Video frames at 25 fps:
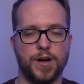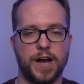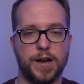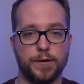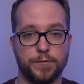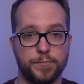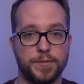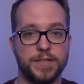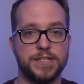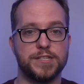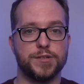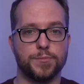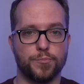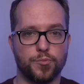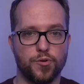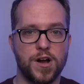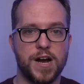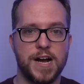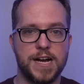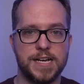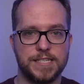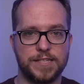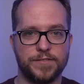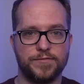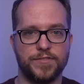I would be
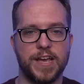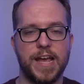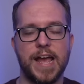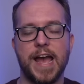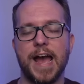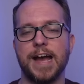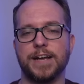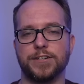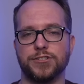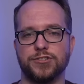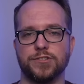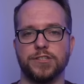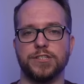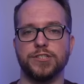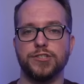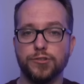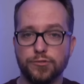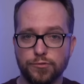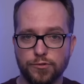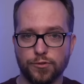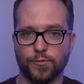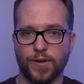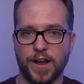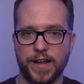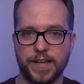surprised if they actually do
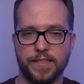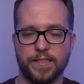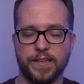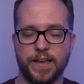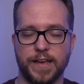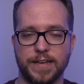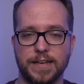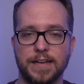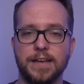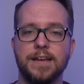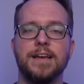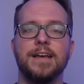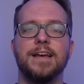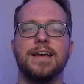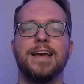the right thing